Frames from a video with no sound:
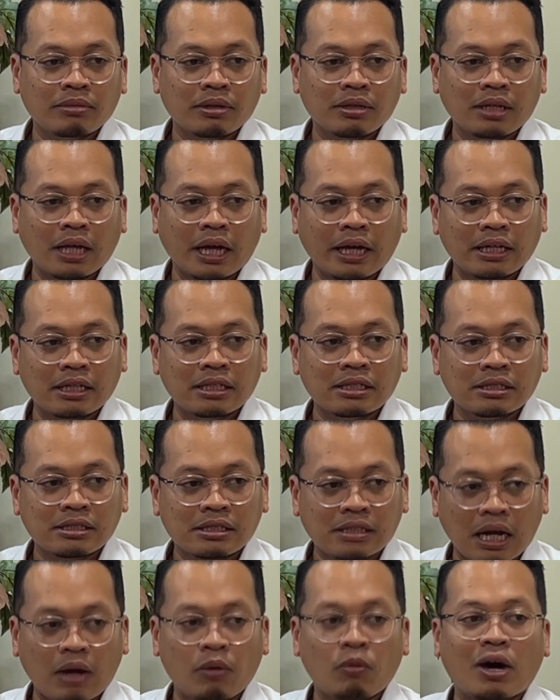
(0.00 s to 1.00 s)
like in
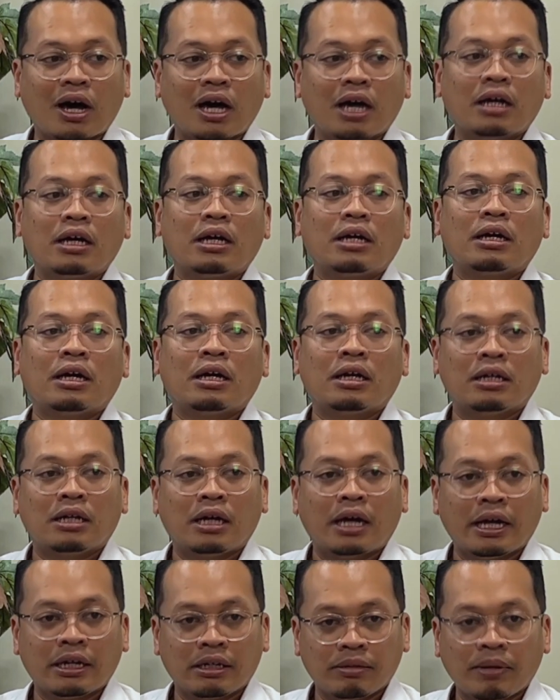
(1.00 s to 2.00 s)
Sarawak,
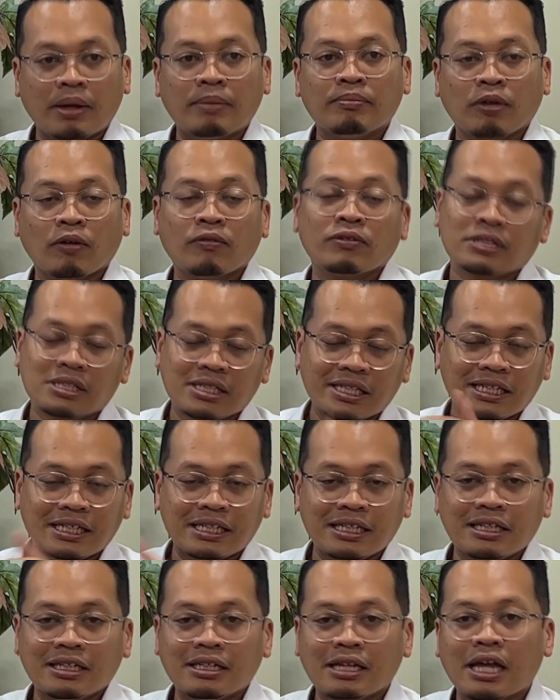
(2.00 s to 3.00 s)
I remember,
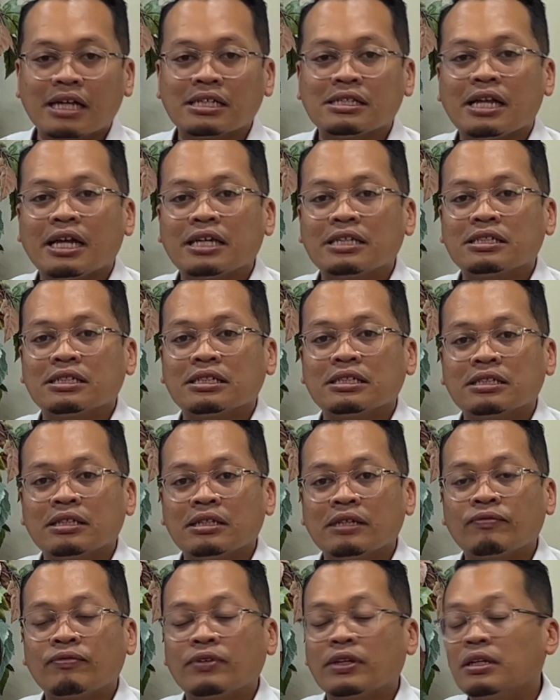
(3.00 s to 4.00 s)
obviously last election is a
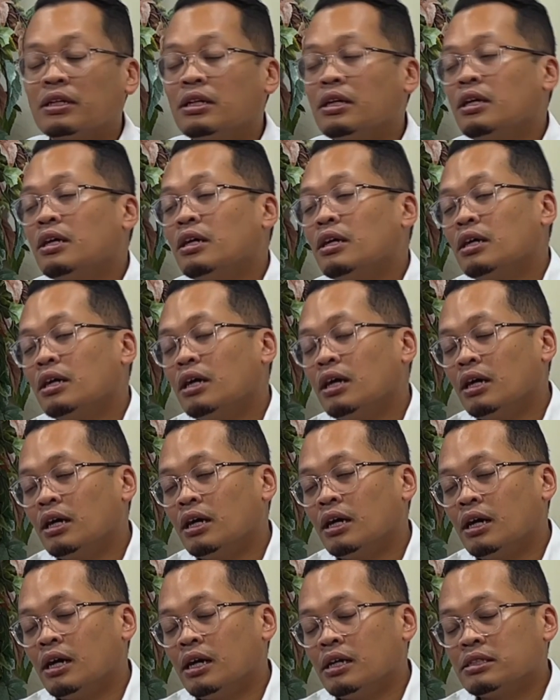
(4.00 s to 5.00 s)
different
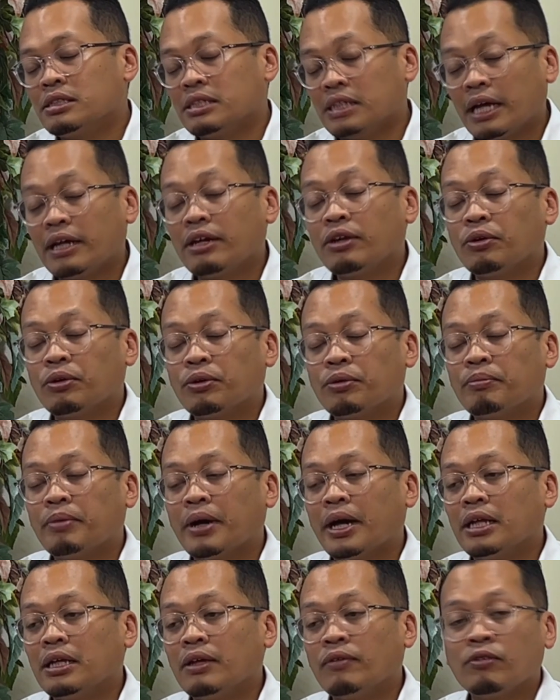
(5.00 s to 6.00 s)
scenario,
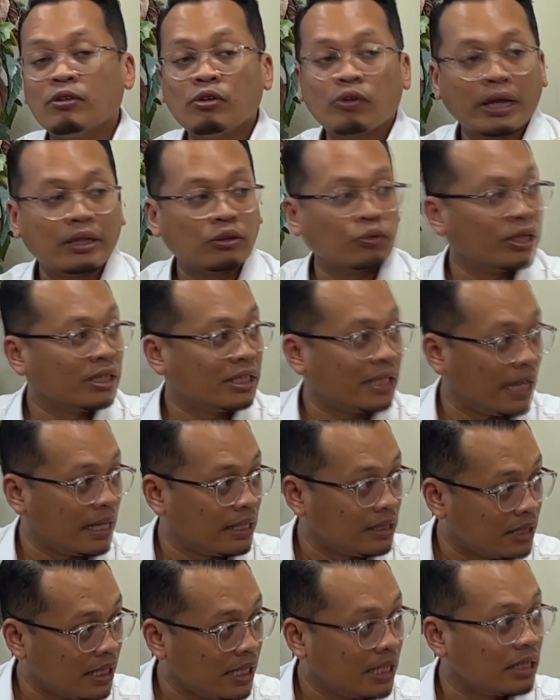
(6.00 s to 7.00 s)
but if you look at
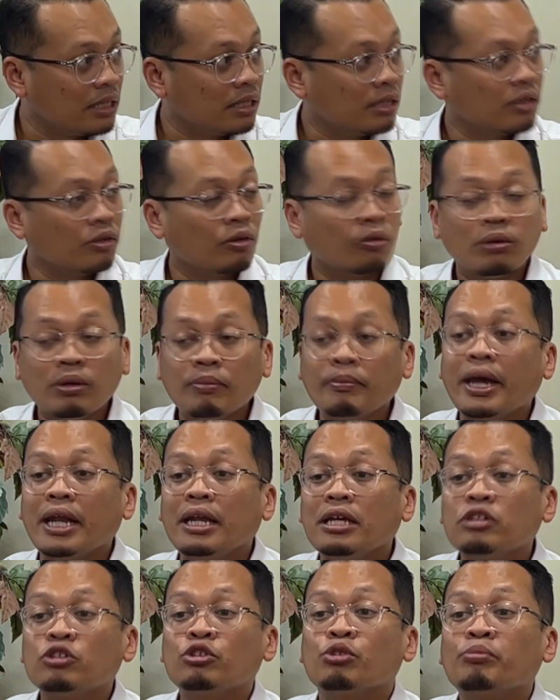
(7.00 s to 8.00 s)
2018, you know, we
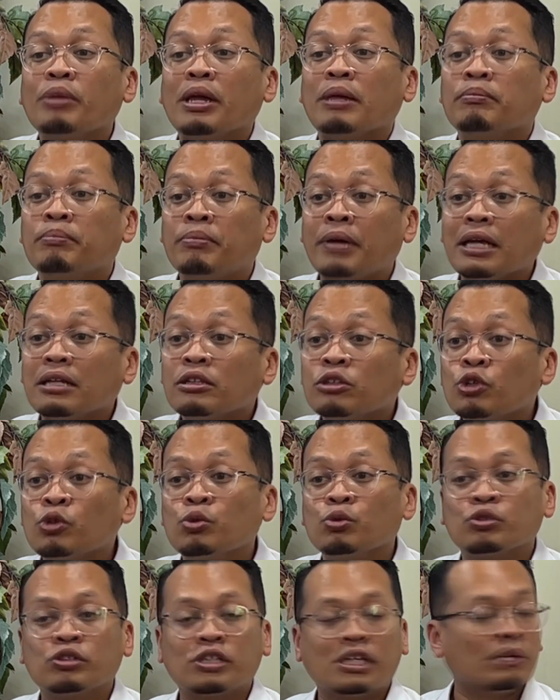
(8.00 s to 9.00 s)
managed to make
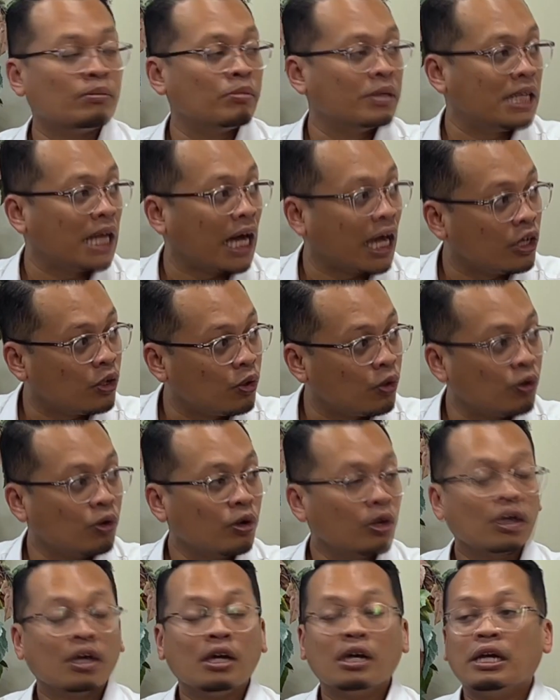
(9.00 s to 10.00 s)
breakthroughs in Bidayuh,
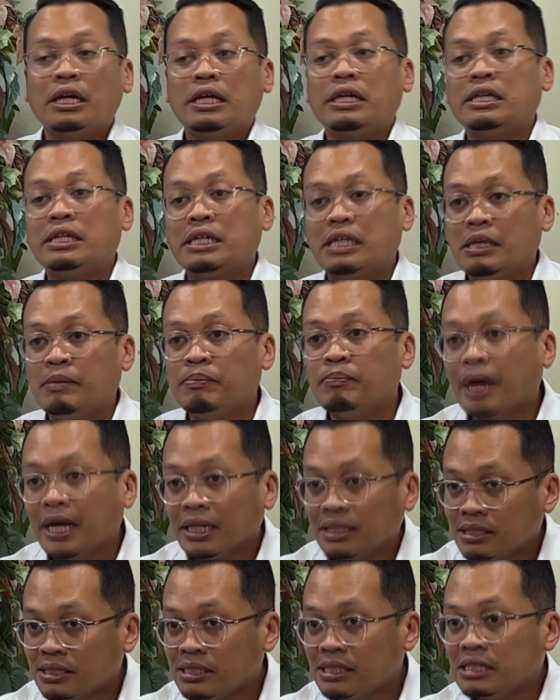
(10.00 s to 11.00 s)
in
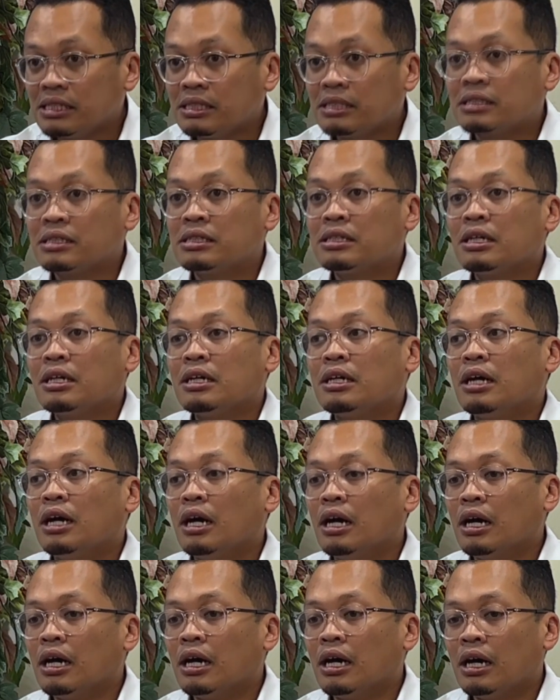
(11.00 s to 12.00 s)
Iban seats,
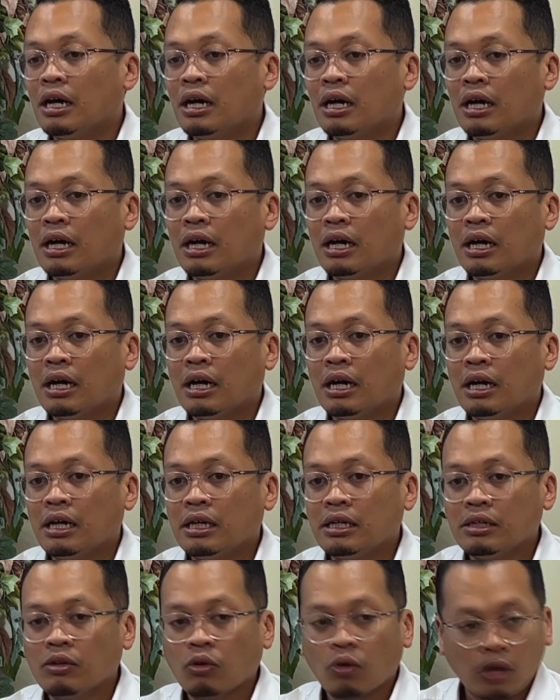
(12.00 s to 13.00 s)

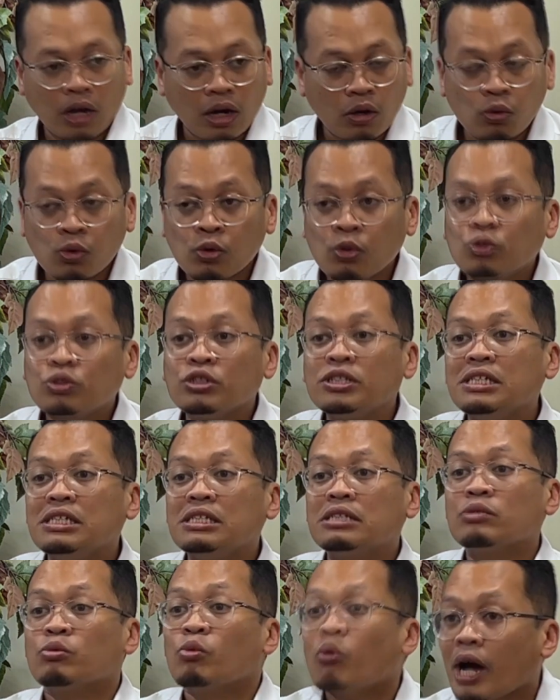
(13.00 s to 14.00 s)
Orang Ulu
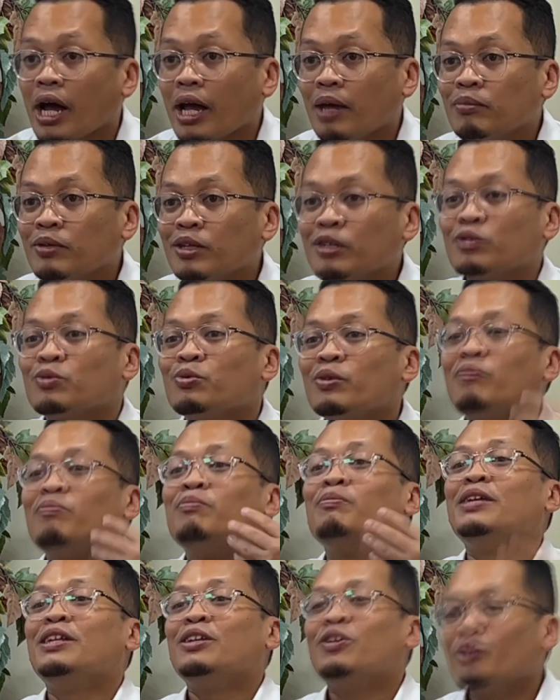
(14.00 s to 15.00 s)
seats. Why? Because
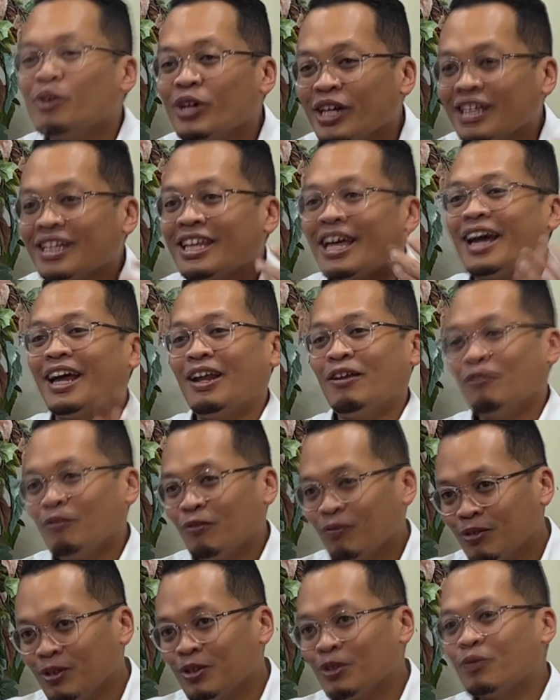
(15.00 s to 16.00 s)
we've been doing that,
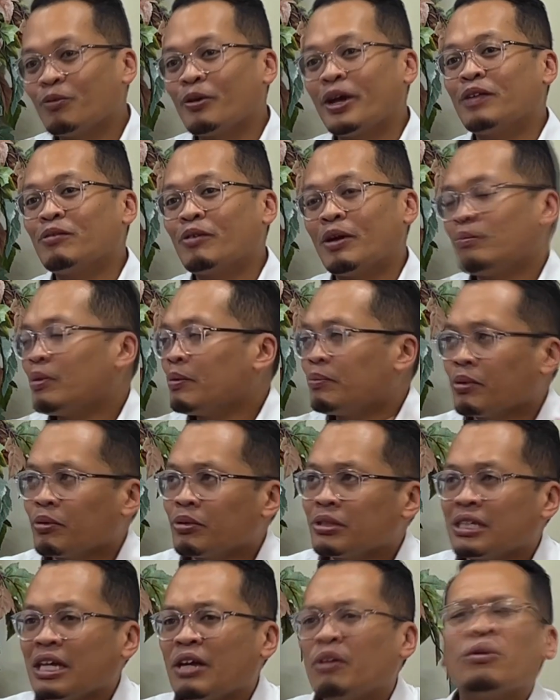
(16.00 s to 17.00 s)
you know, when people
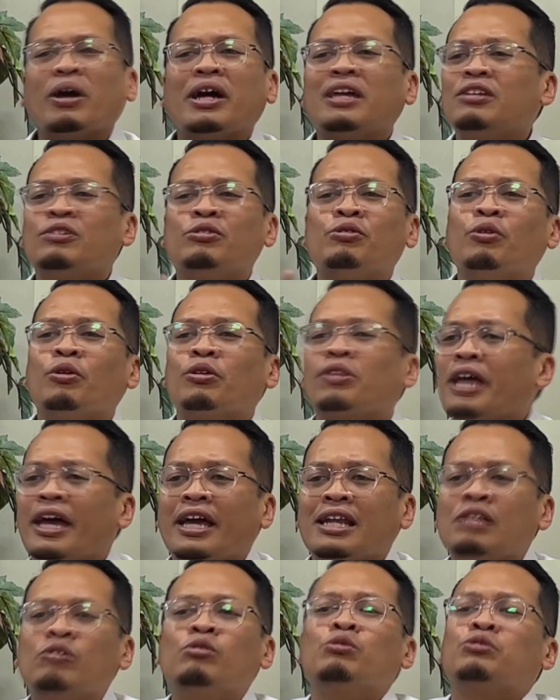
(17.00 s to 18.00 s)
were saying, why do you go there
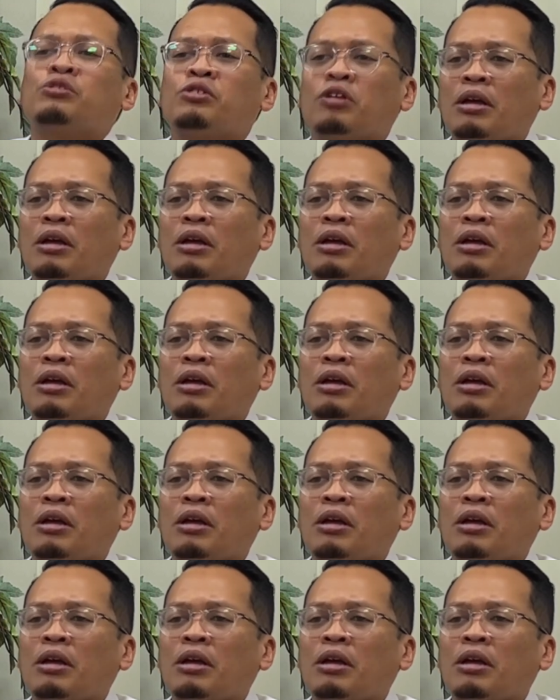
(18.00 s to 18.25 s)
and lose your